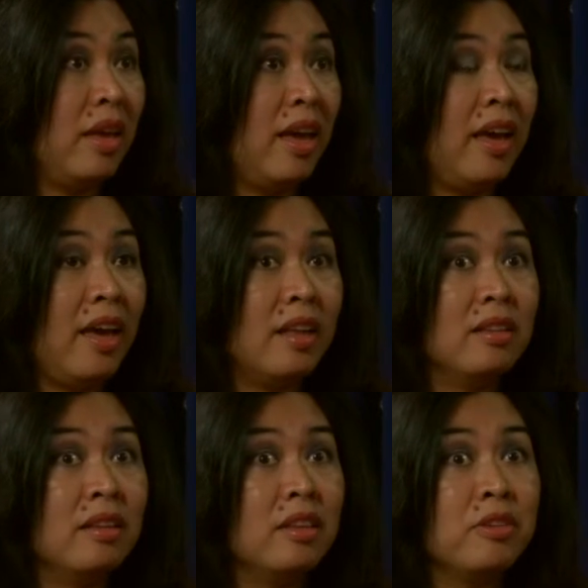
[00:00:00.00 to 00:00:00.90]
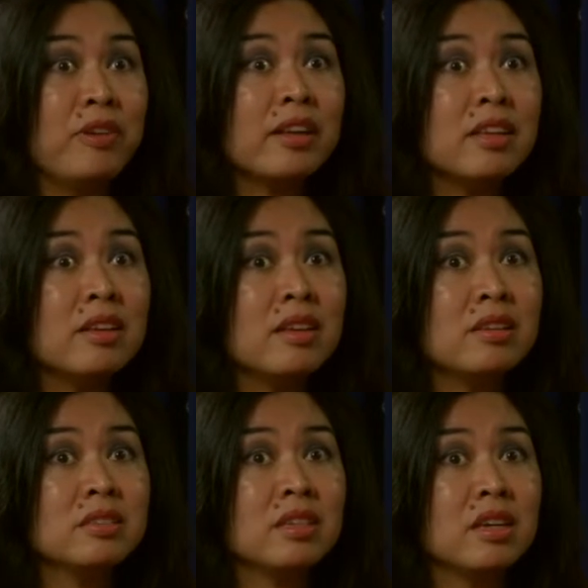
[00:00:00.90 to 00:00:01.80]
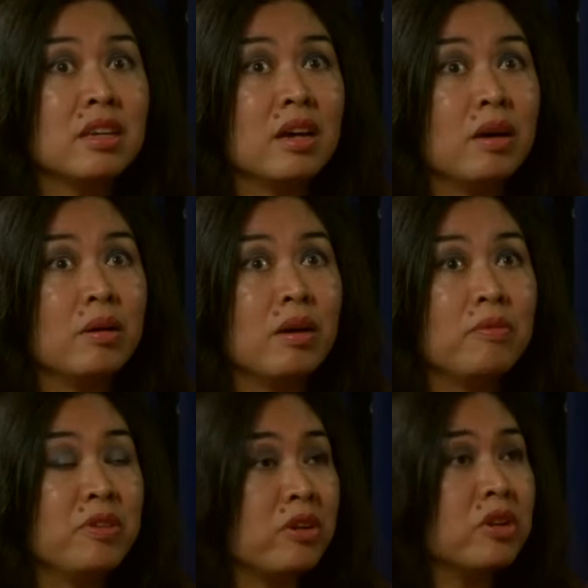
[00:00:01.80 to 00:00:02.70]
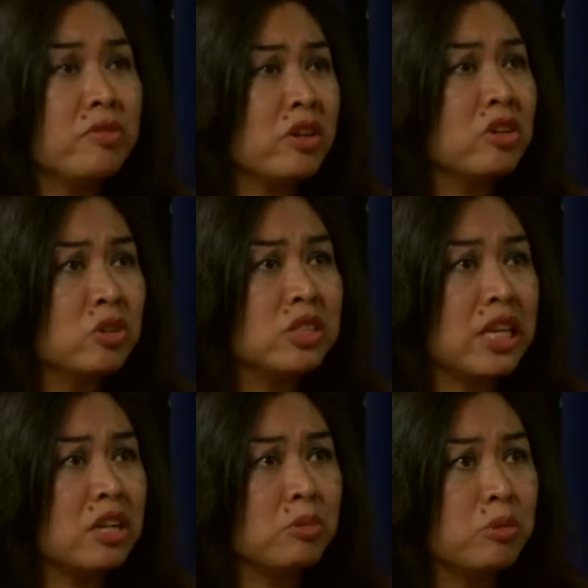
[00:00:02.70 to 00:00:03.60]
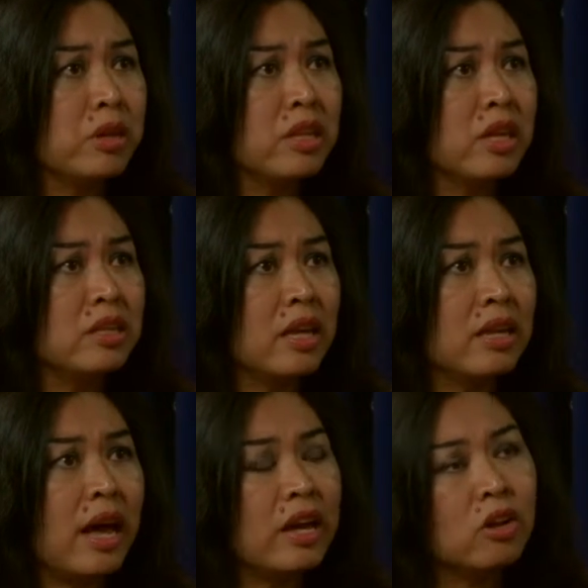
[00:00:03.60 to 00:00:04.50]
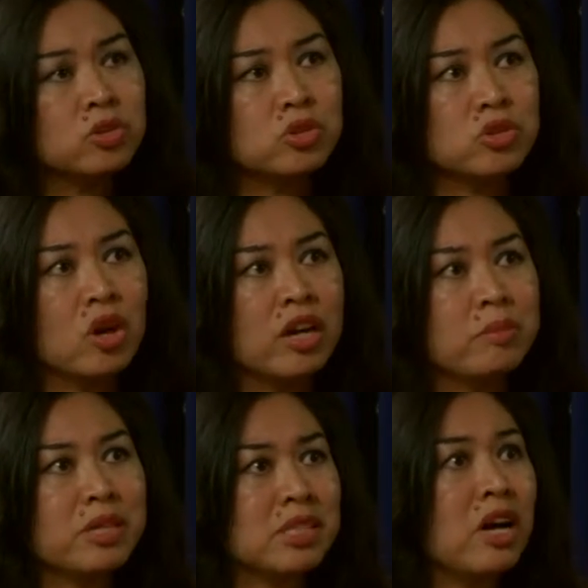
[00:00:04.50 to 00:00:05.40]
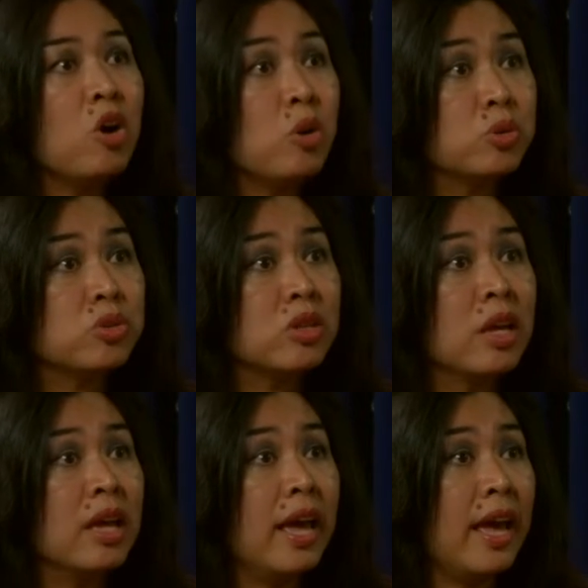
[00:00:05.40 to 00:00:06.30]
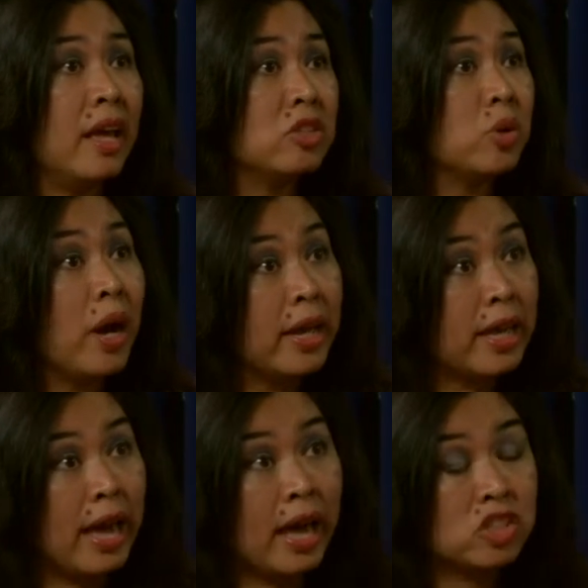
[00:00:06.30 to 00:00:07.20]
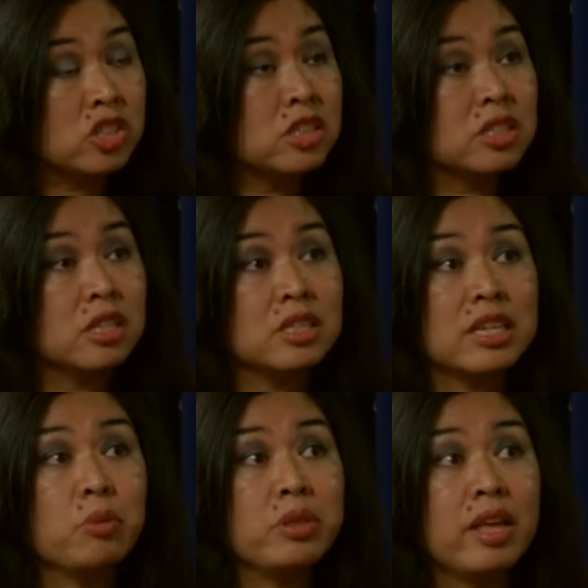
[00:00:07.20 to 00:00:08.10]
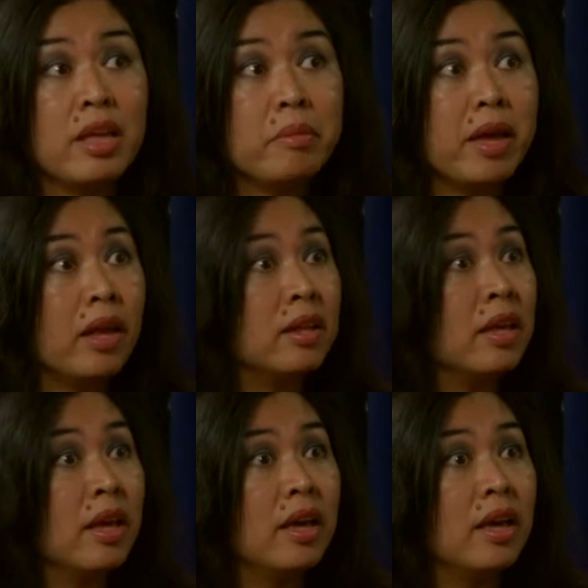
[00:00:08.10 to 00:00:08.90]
And the fact that he is a, a, a very, very good stand up comedian, that I also saw him as a host. And so I actually discussed that with him. And,